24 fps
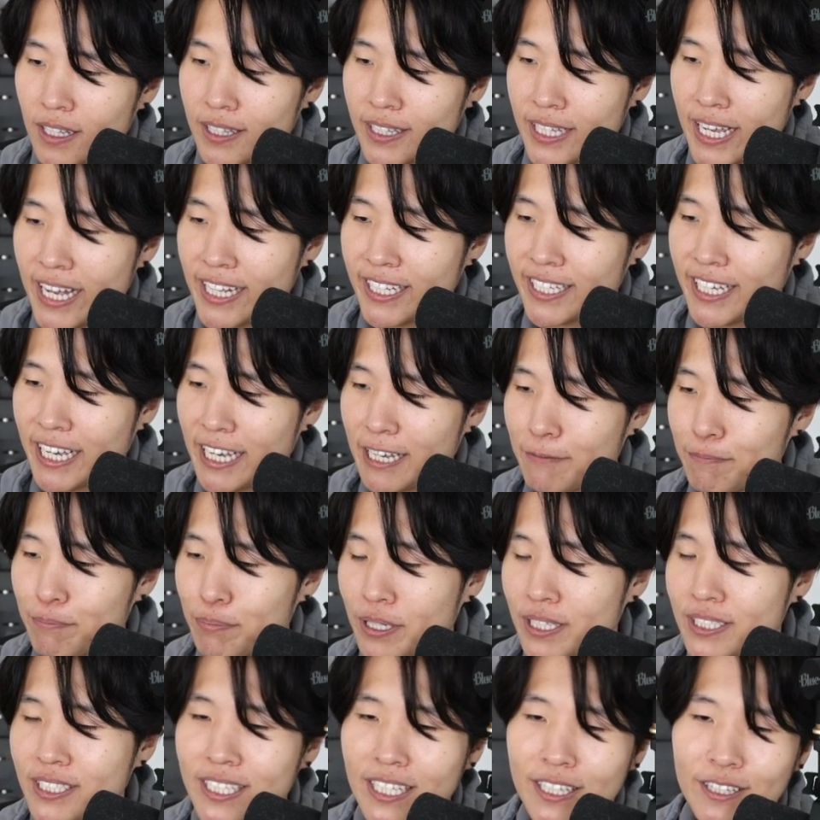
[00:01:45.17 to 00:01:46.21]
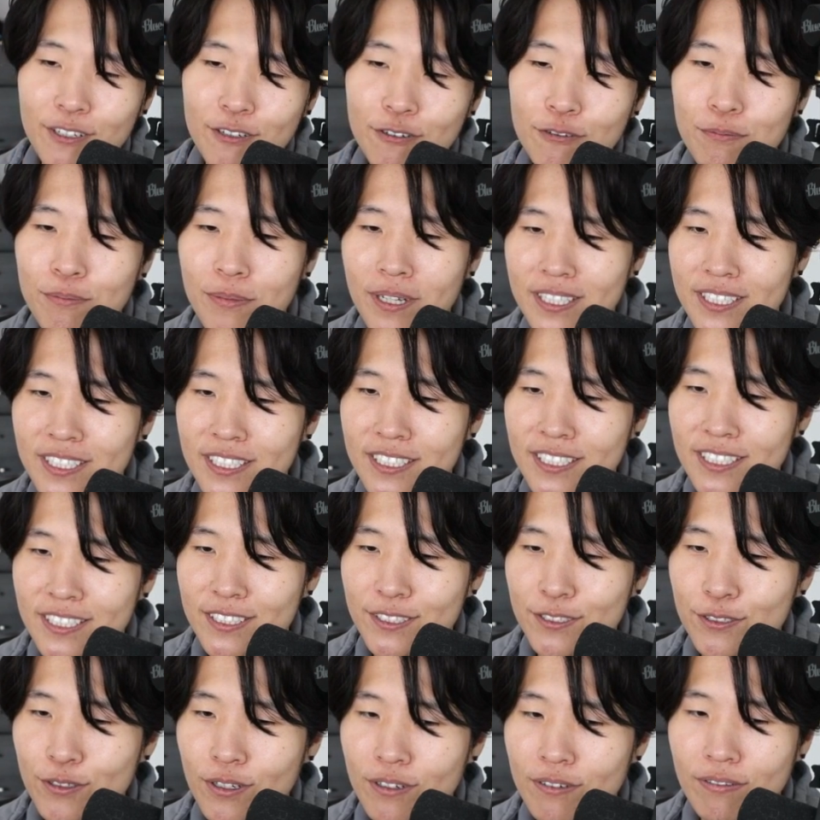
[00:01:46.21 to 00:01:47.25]
10k bits and no
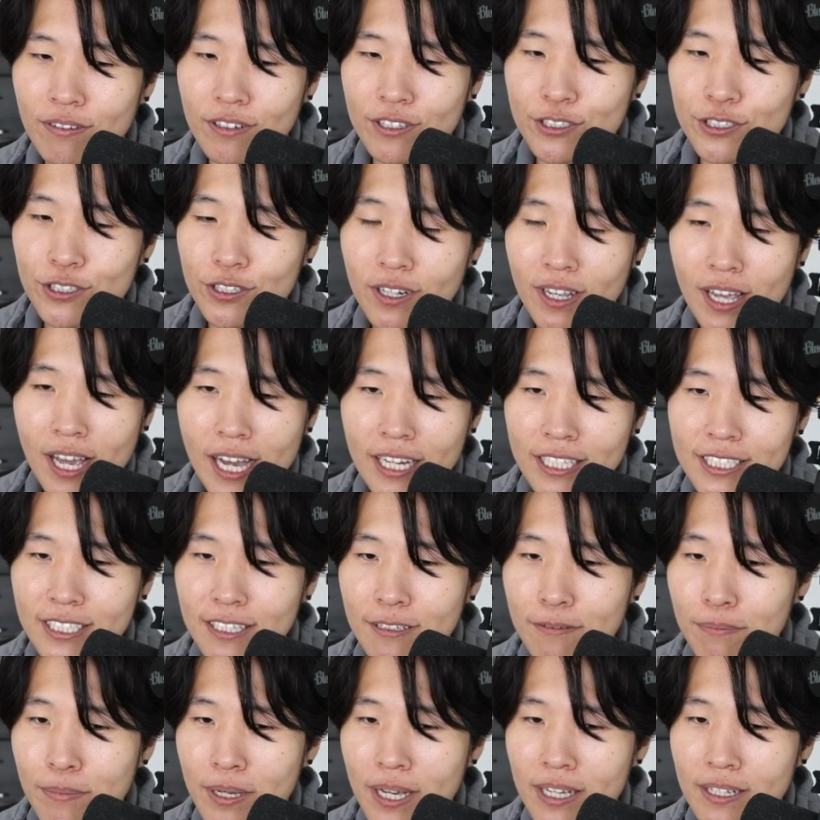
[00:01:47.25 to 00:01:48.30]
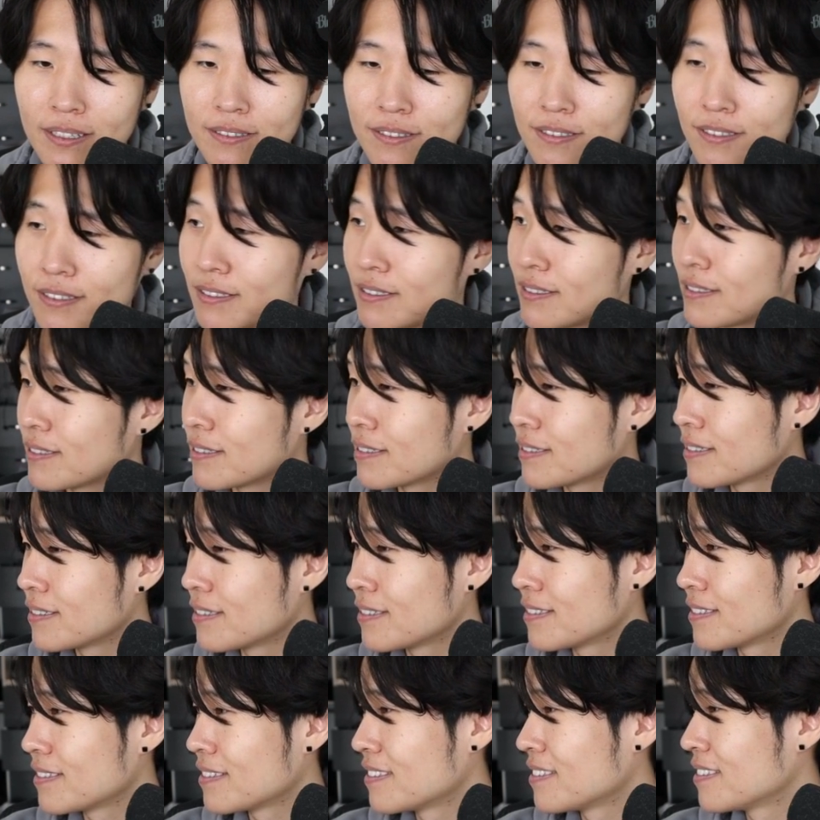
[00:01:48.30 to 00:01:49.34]
messages. You are for sure catching a ban, sir.
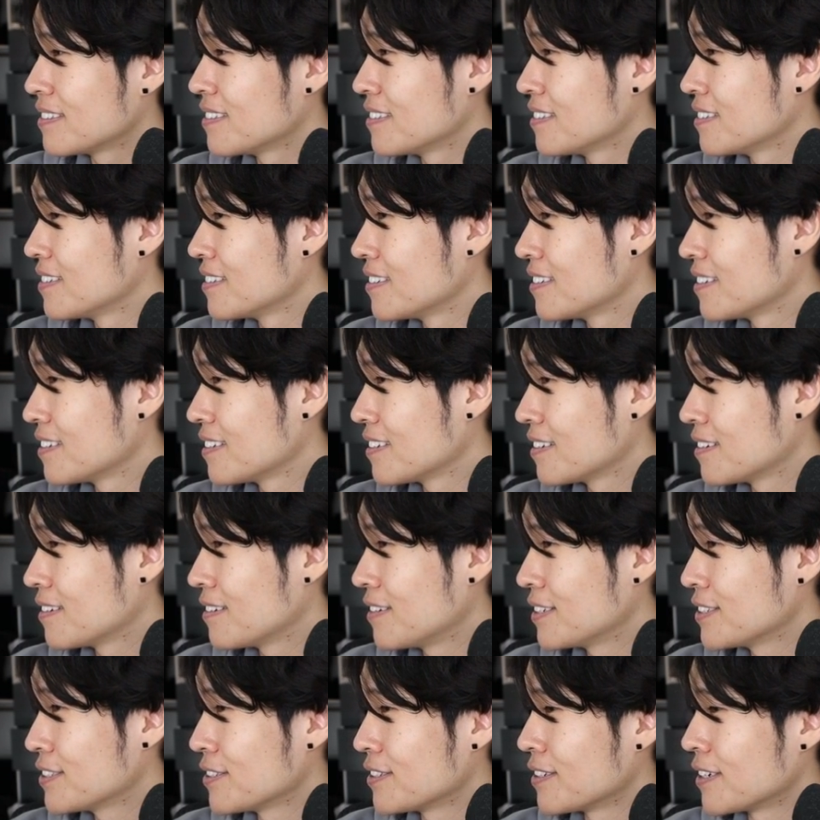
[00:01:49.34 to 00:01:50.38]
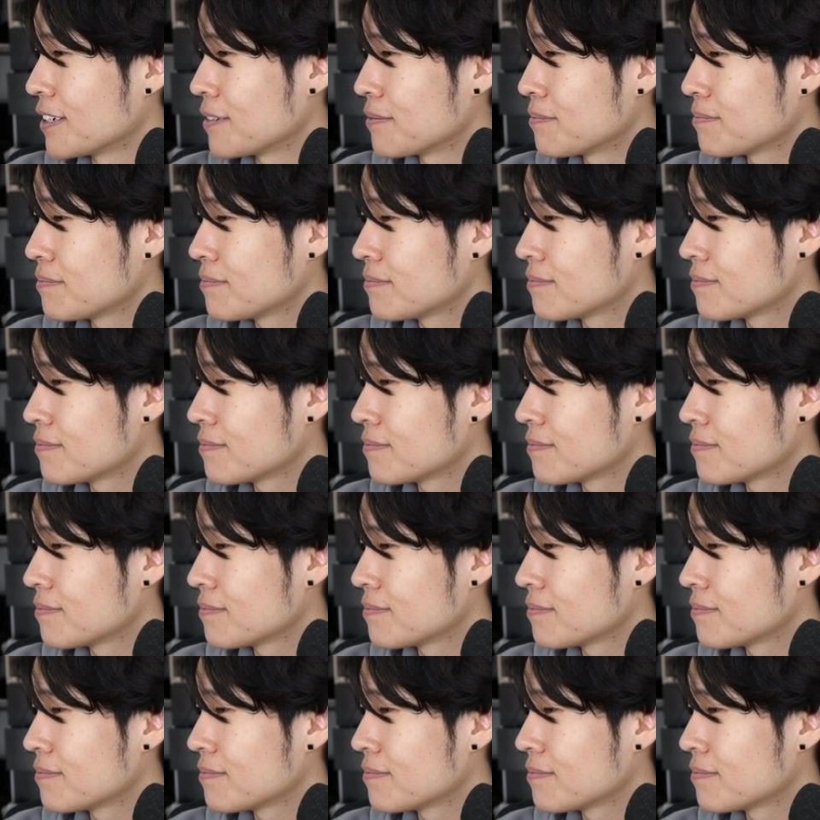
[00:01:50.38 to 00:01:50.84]
What's your name?